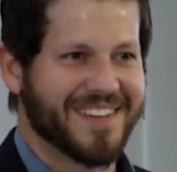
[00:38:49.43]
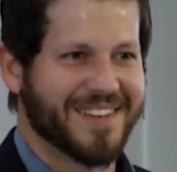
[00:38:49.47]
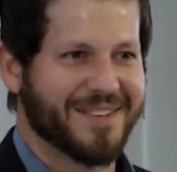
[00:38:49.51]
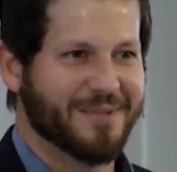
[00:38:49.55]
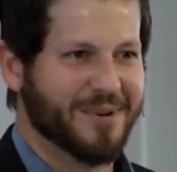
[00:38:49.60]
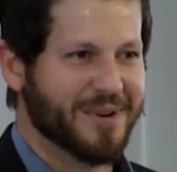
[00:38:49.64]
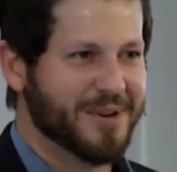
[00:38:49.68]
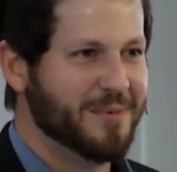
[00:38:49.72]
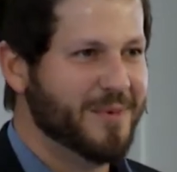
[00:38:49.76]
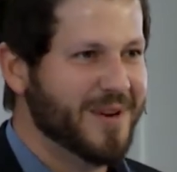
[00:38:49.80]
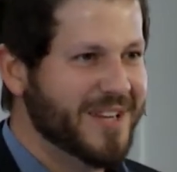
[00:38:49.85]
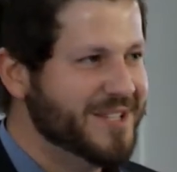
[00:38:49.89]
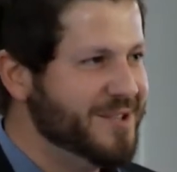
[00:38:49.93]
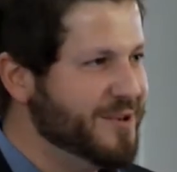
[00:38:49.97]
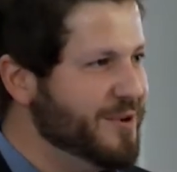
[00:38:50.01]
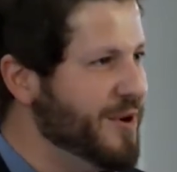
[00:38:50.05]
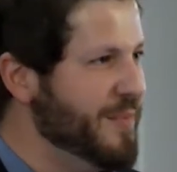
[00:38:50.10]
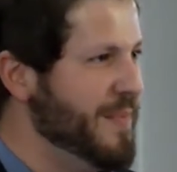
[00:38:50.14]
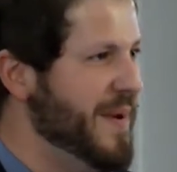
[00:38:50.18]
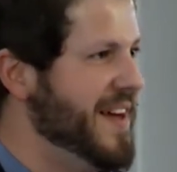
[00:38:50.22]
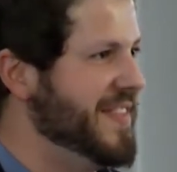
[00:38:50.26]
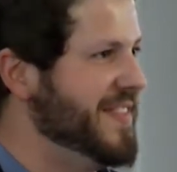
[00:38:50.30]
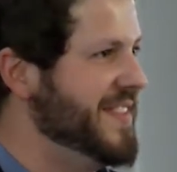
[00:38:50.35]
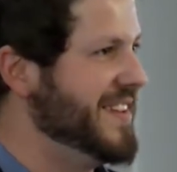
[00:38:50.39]
What do we do
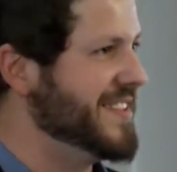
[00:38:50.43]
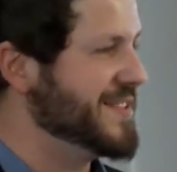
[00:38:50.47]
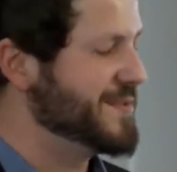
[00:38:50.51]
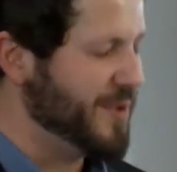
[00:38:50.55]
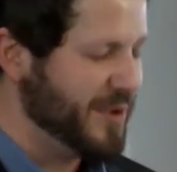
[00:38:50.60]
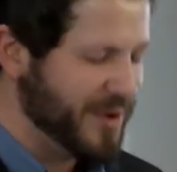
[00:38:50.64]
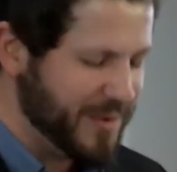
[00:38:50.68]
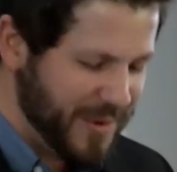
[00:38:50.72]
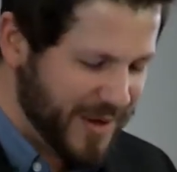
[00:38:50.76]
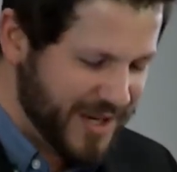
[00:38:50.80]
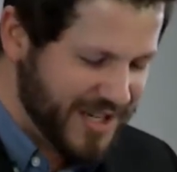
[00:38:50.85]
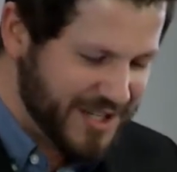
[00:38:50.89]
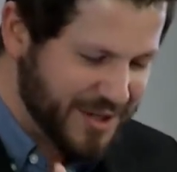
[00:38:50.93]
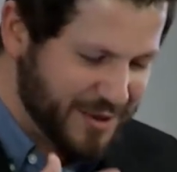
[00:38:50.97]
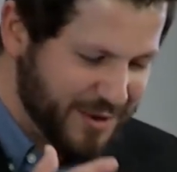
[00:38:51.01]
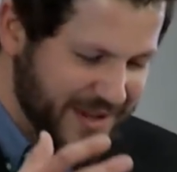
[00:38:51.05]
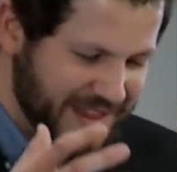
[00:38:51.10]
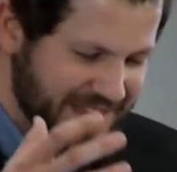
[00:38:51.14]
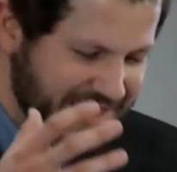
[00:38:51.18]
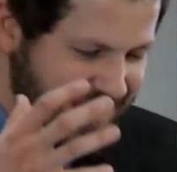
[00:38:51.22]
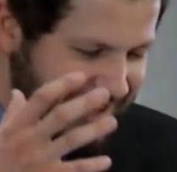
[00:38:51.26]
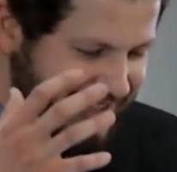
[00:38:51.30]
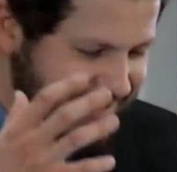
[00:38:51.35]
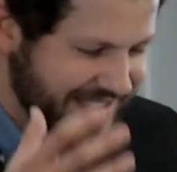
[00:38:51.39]
about this? What do we do
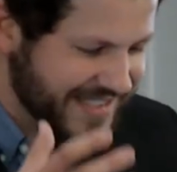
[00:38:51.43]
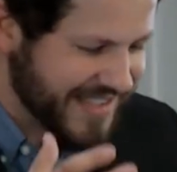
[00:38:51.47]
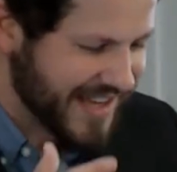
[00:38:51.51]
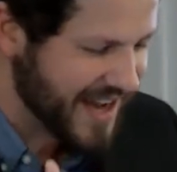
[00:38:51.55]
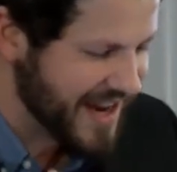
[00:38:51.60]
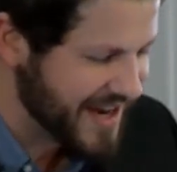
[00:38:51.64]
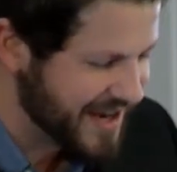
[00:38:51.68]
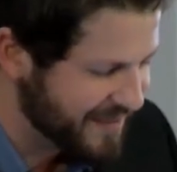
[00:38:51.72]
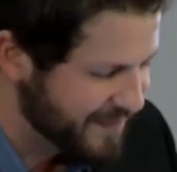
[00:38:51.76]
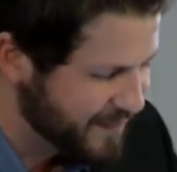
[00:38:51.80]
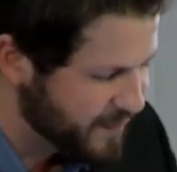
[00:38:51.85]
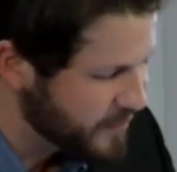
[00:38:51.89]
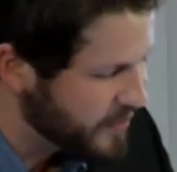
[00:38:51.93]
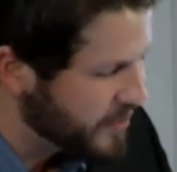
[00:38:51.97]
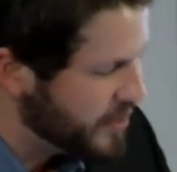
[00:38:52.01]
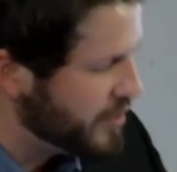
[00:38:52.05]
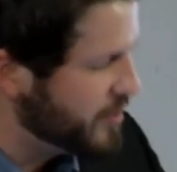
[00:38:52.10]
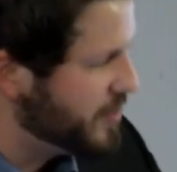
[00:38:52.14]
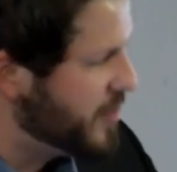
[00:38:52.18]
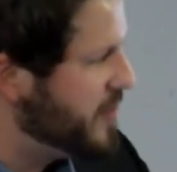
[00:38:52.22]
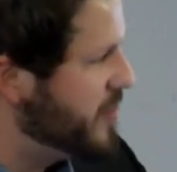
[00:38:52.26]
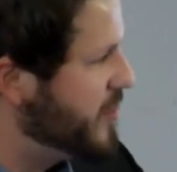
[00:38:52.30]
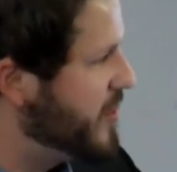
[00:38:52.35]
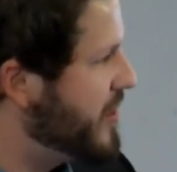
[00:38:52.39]
in this kind of
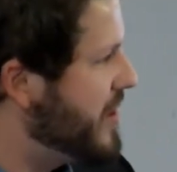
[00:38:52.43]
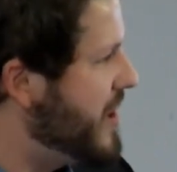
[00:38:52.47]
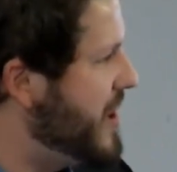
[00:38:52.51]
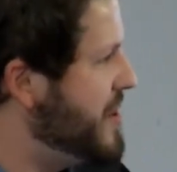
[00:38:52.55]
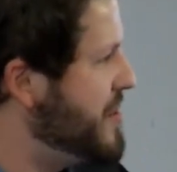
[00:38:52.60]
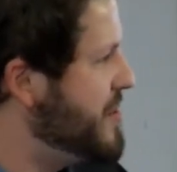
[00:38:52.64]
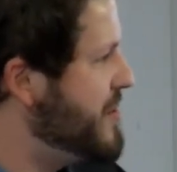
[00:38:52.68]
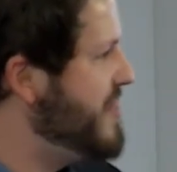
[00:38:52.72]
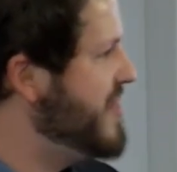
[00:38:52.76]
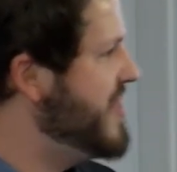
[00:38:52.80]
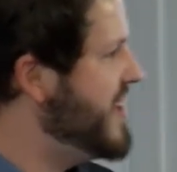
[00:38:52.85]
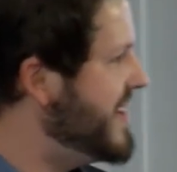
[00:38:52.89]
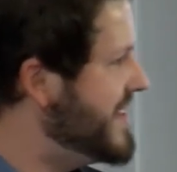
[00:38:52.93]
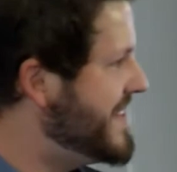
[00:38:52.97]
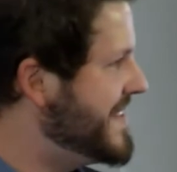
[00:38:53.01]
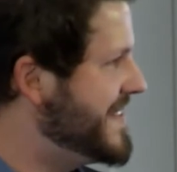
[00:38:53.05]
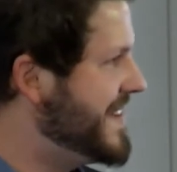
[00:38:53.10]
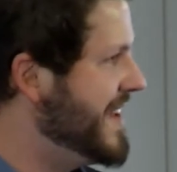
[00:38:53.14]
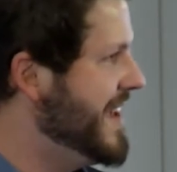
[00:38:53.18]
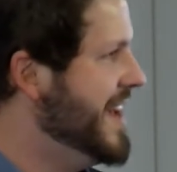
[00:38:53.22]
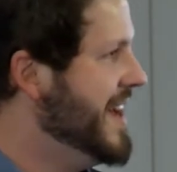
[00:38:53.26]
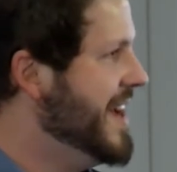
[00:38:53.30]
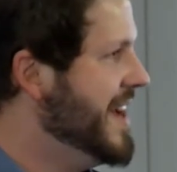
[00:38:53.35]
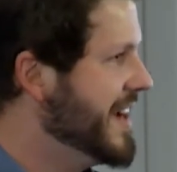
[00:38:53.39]
world when we're under this
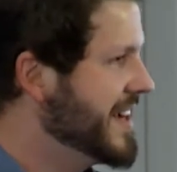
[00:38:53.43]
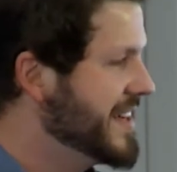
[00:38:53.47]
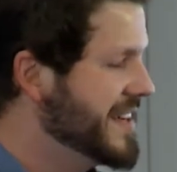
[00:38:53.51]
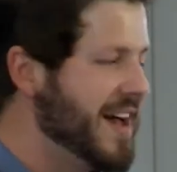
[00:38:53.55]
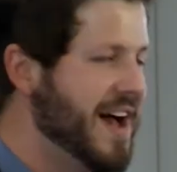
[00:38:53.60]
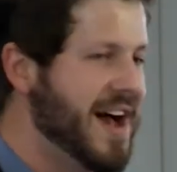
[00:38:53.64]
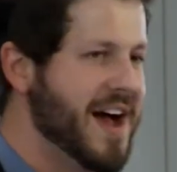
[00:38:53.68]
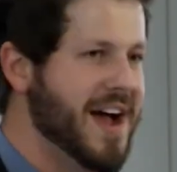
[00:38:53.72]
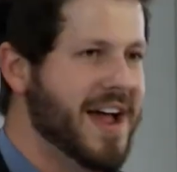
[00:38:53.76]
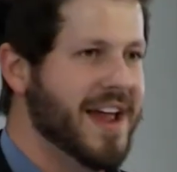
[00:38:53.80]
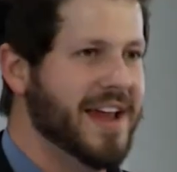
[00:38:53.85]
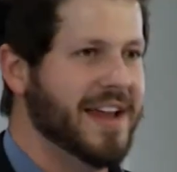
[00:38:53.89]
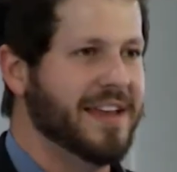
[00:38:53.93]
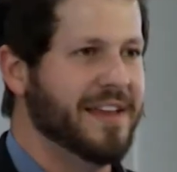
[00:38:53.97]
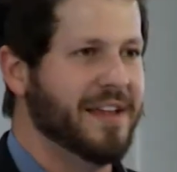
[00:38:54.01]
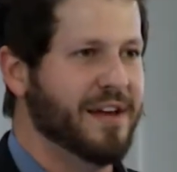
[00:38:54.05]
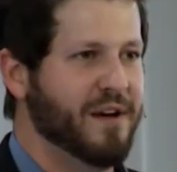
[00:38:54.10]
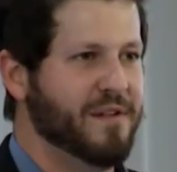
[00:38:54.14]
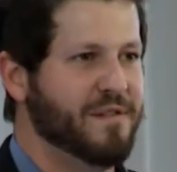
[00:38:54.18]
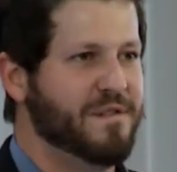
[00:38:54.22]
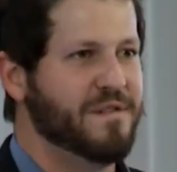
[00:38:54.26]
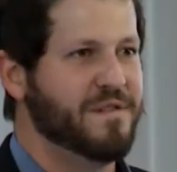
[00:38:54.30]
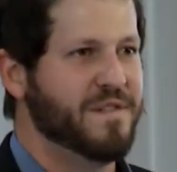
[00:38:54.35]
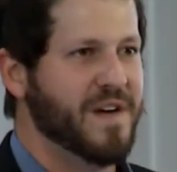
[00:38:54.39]
kind
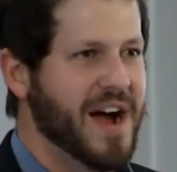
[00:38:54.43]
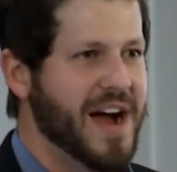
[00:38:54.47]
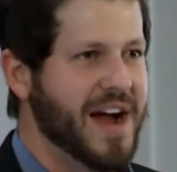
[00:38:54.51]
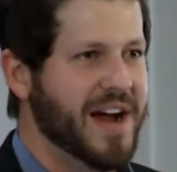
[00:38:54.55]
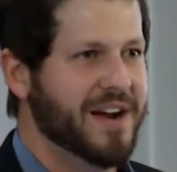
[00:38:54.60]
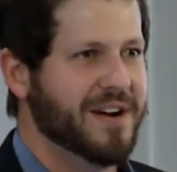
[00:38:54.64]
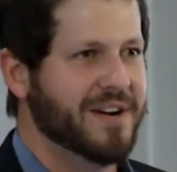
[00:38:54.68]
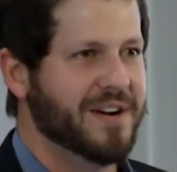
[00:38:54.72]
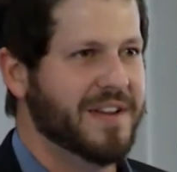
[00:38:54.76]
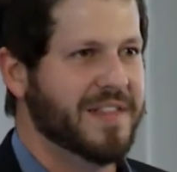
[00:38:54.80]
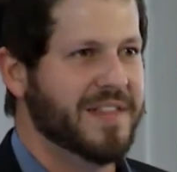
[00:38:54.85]
of fire?